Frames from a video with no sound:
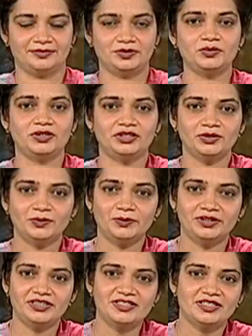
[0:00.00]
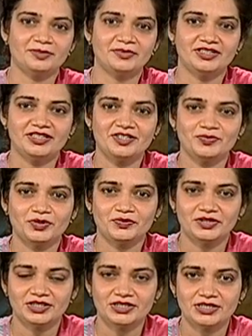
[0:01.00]
To conclude, let us summarize what
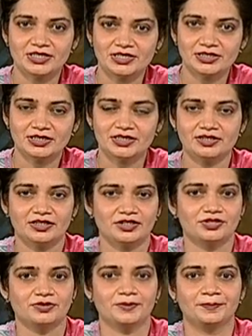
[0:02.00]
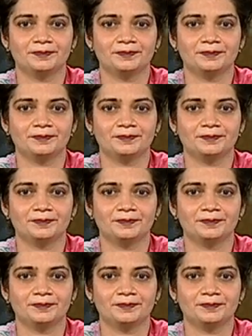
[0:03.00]
we discussed in this lecture.